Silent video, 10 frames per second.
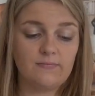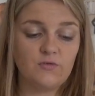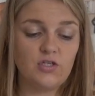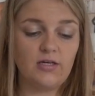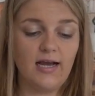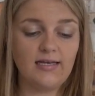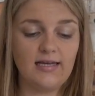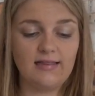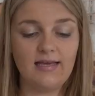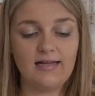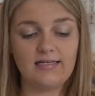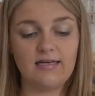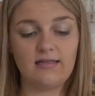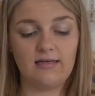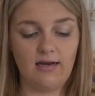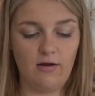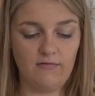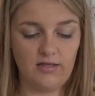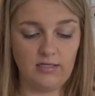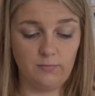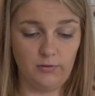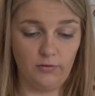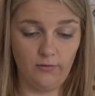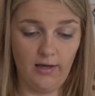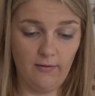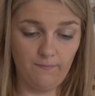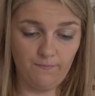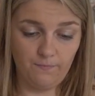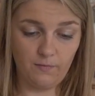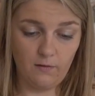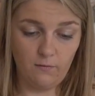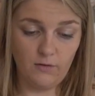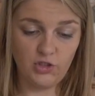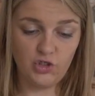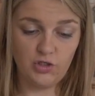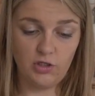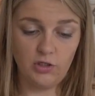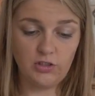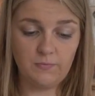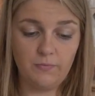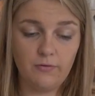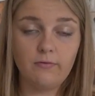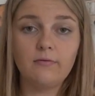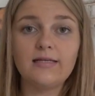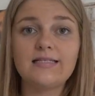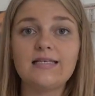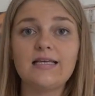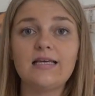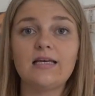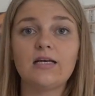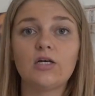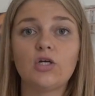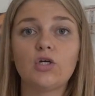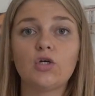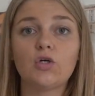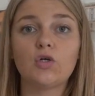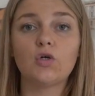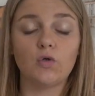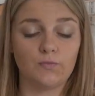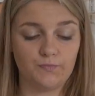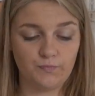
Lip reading: So you kind of get the idea that now everything's blue out, which looks pretty cool.